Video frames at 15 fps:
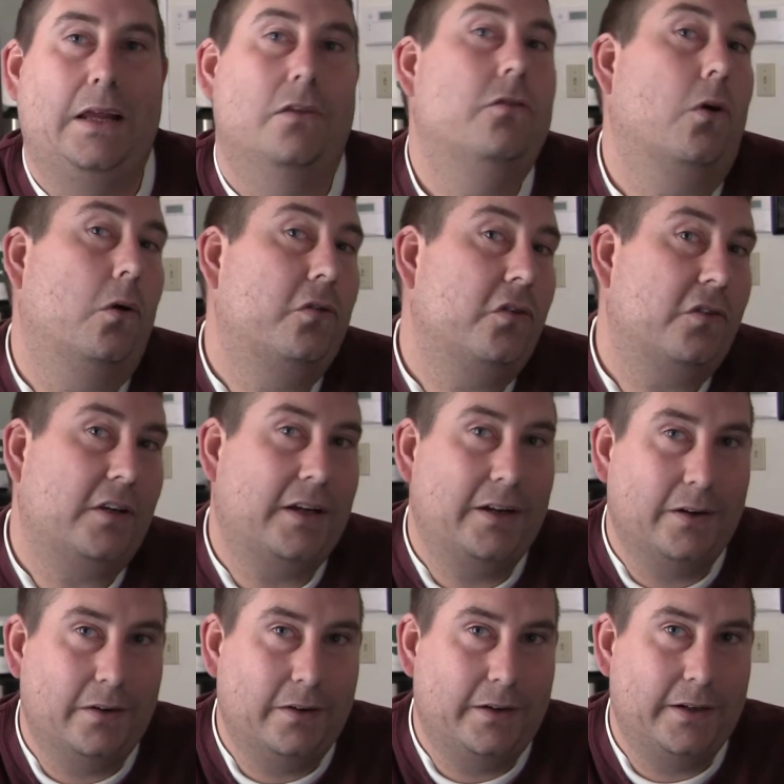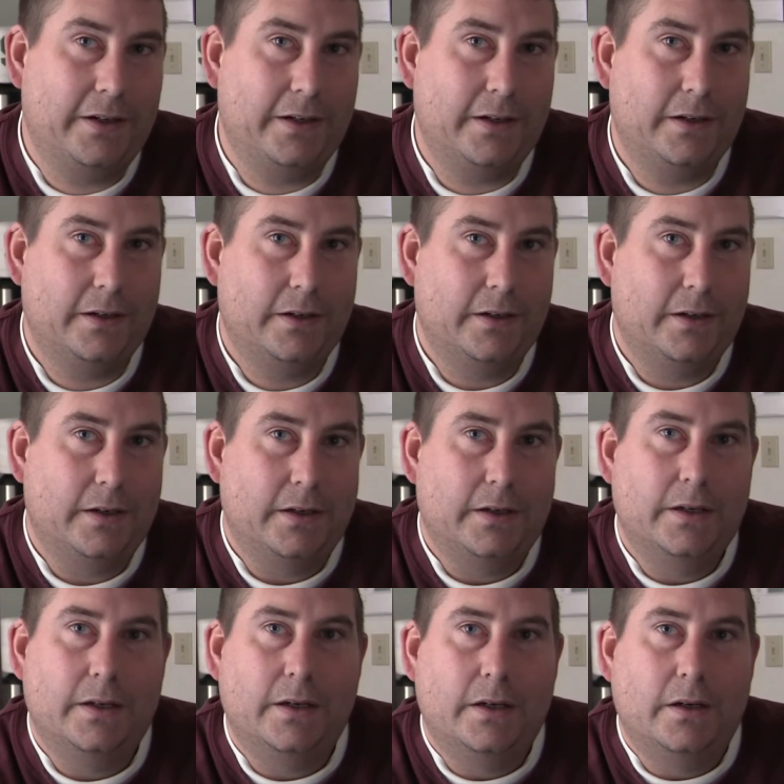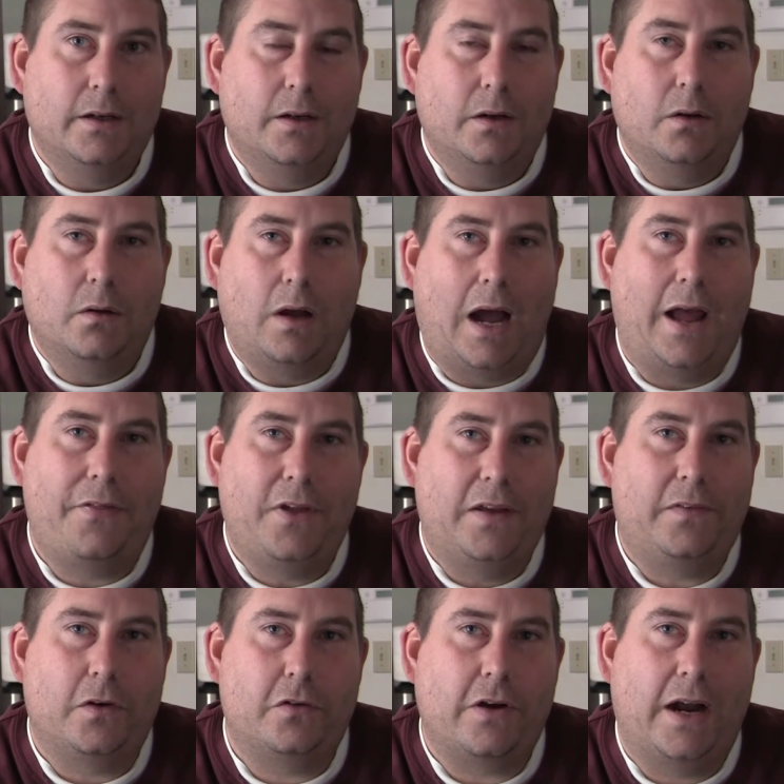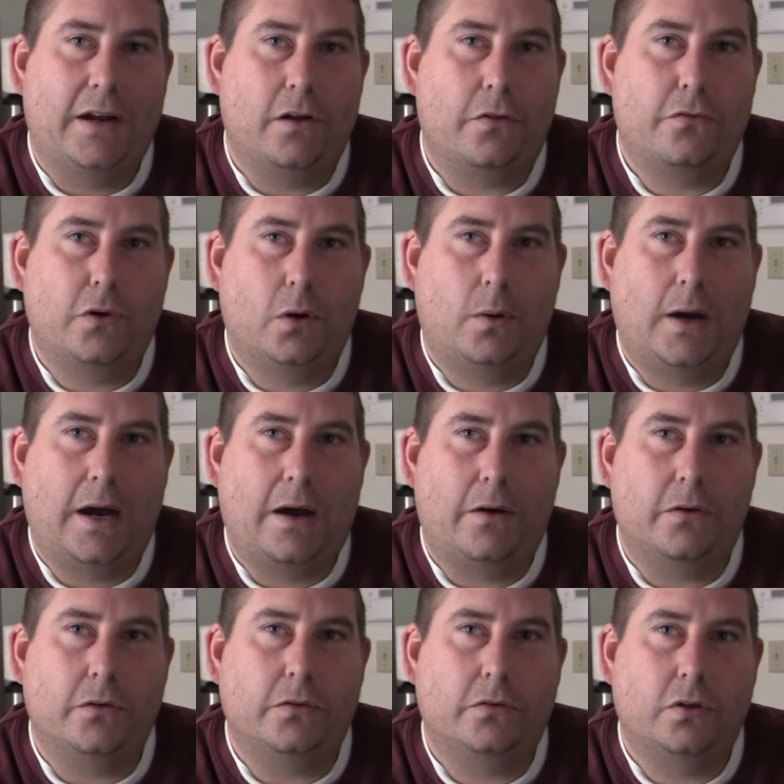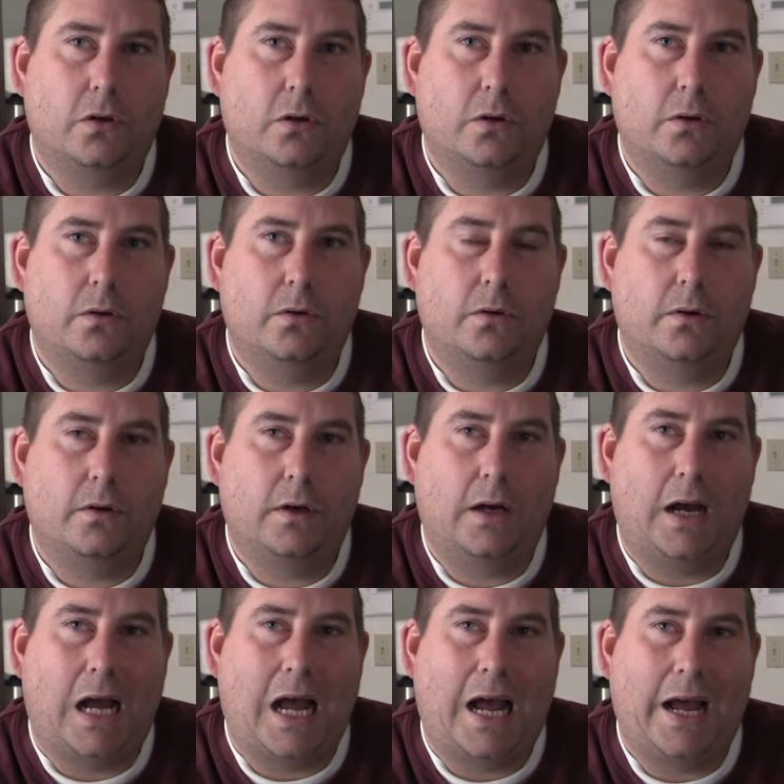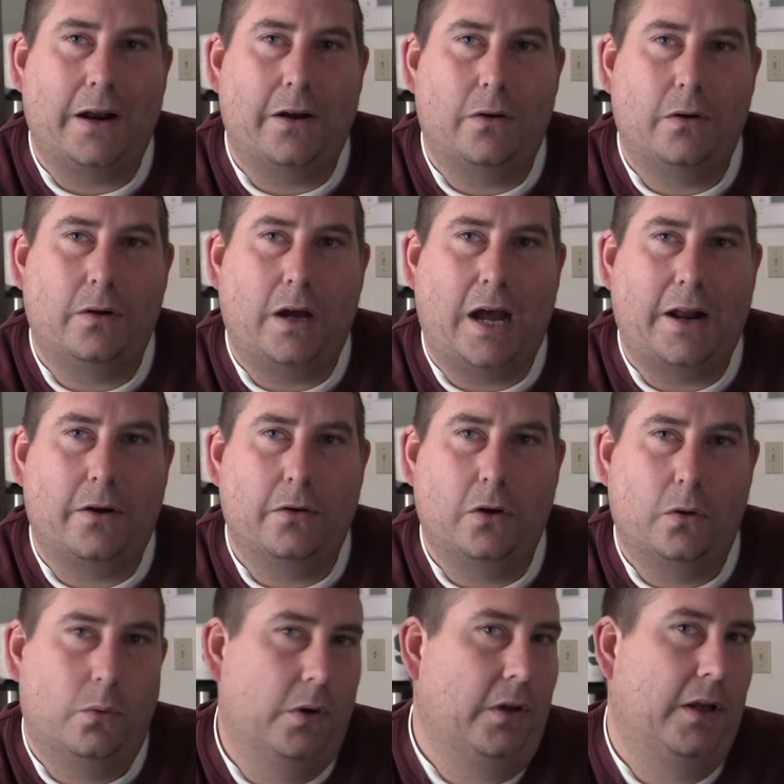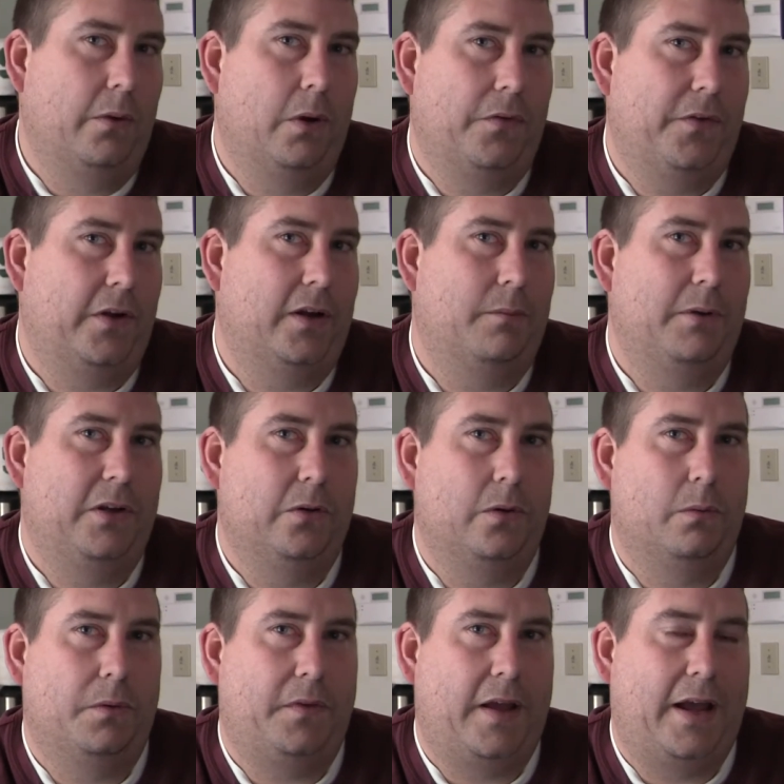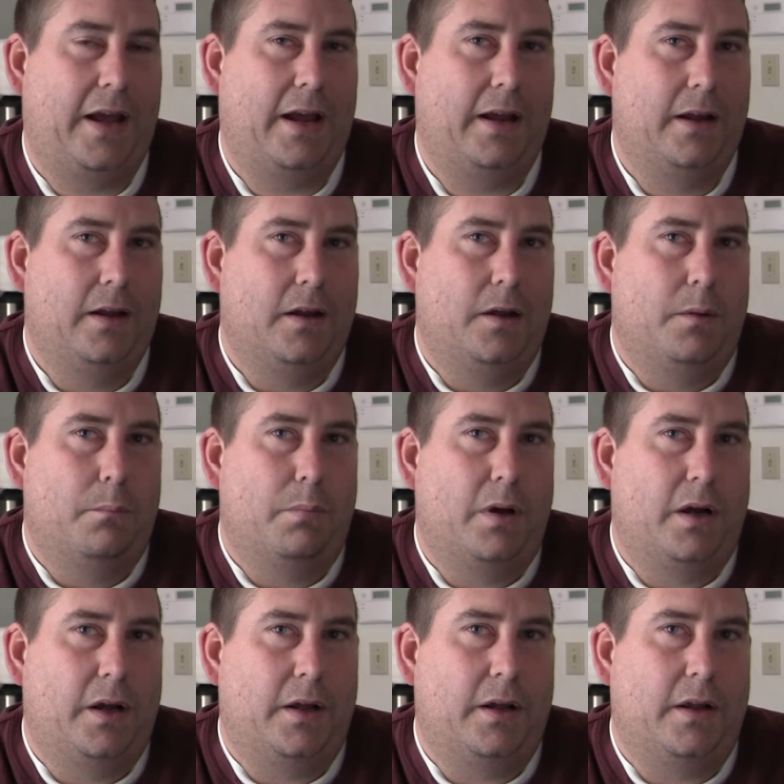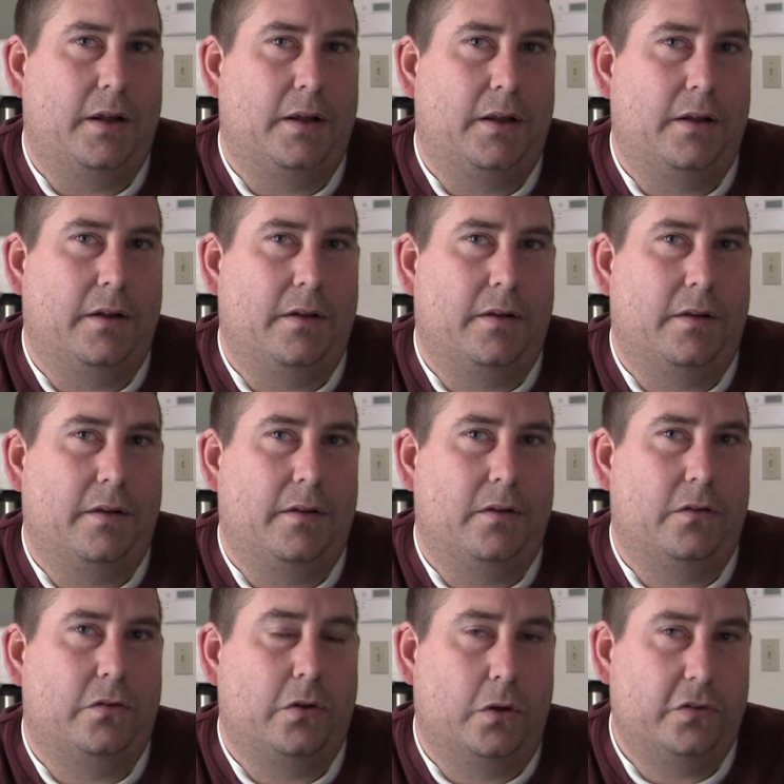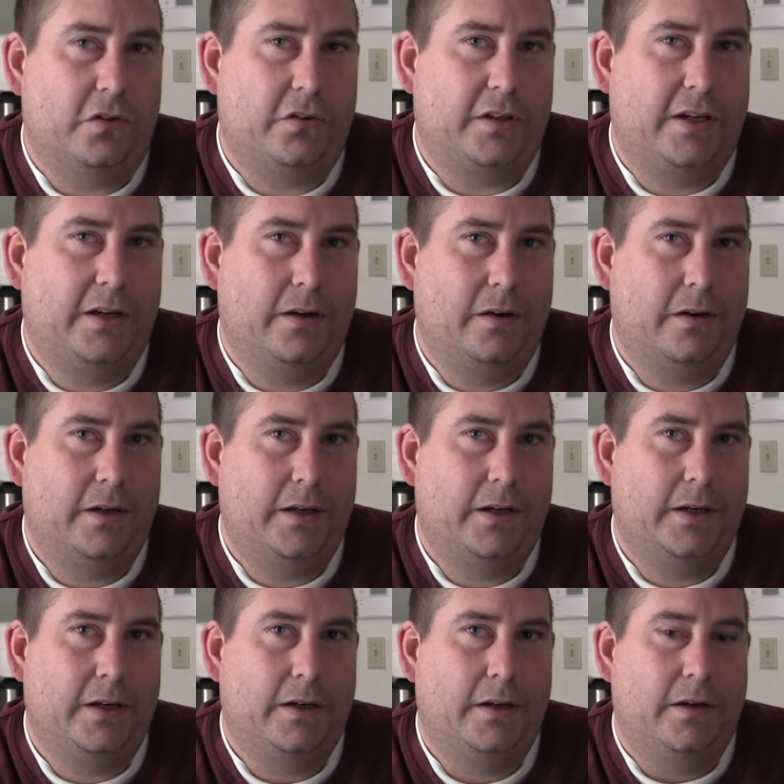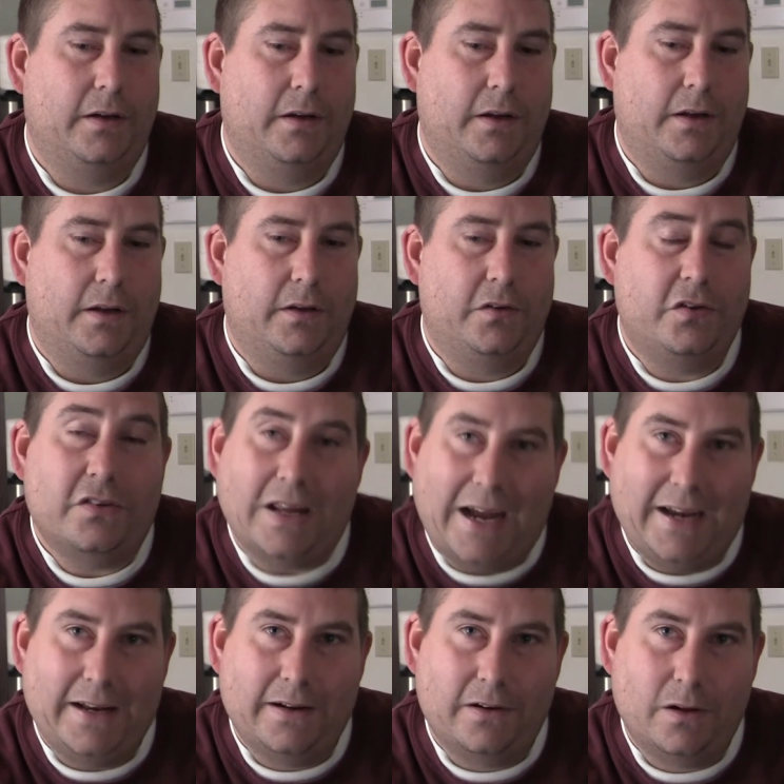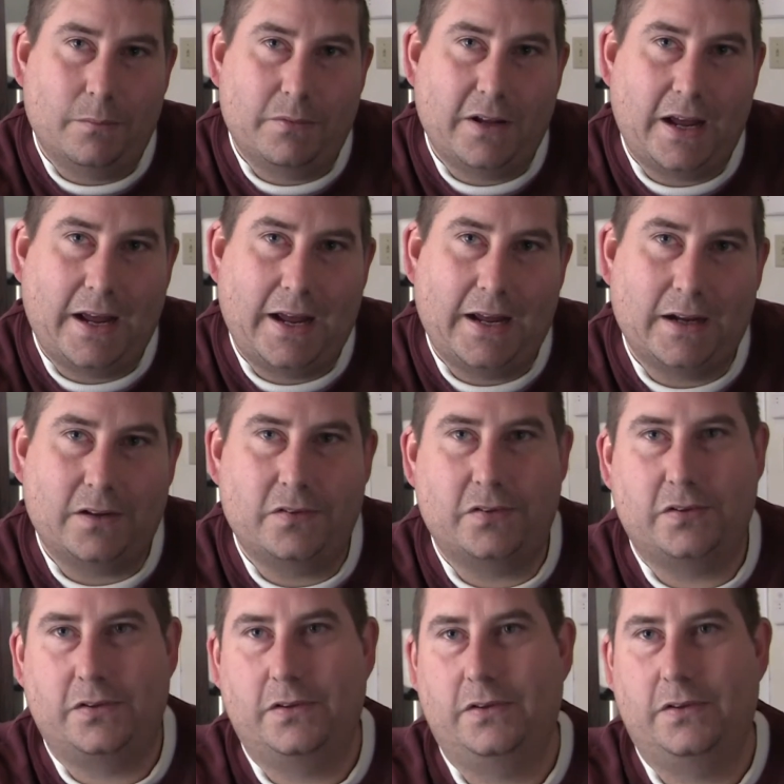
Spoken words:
Social Security. I think they're trying to throw out. So I don't know really what they're going to be doing with that. But Social Security, state income tax.